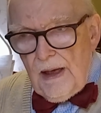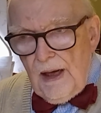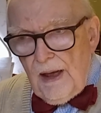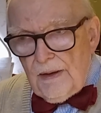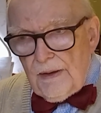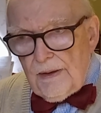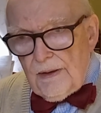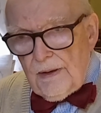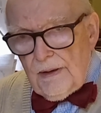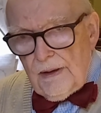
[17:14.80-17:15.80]

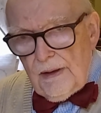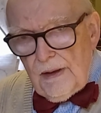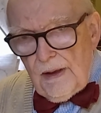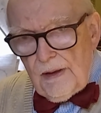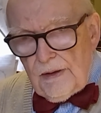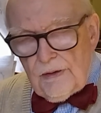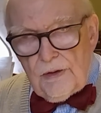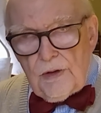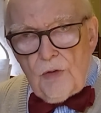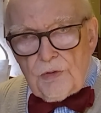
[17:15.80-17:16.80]
And
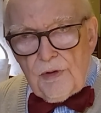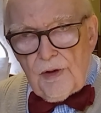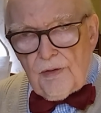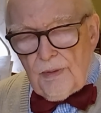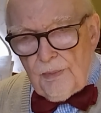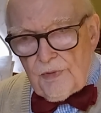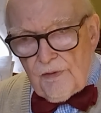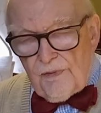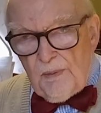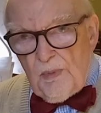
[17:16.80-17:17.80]
you go to the
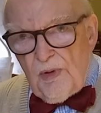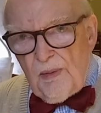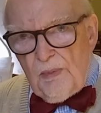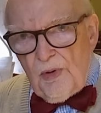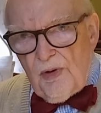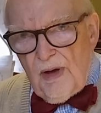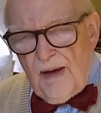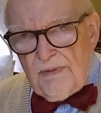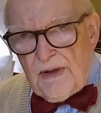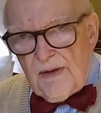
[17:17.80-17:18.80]
scriptures for more and more
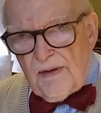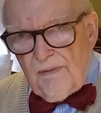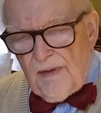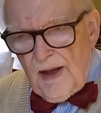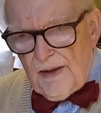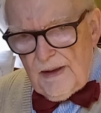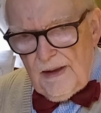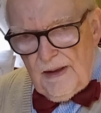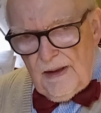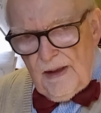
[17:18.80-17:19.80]
evidence of that.
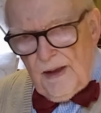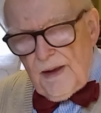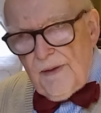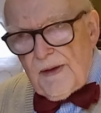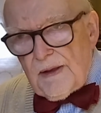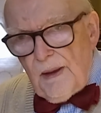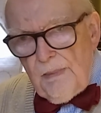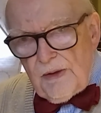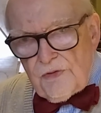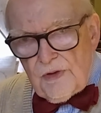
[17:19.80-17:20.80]
And I think I
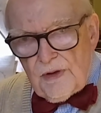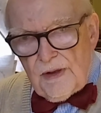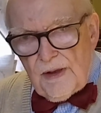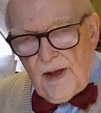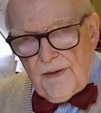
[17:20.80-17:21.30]
mentioned, didn't I?